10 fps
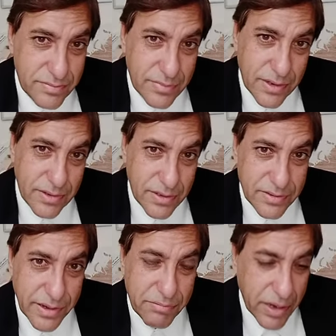the
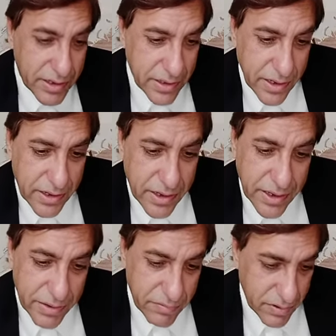same man he had
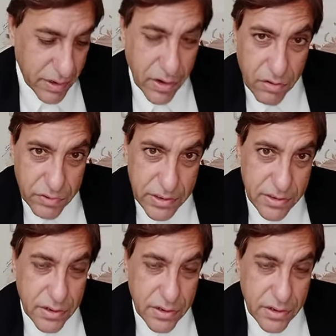condemned, along with other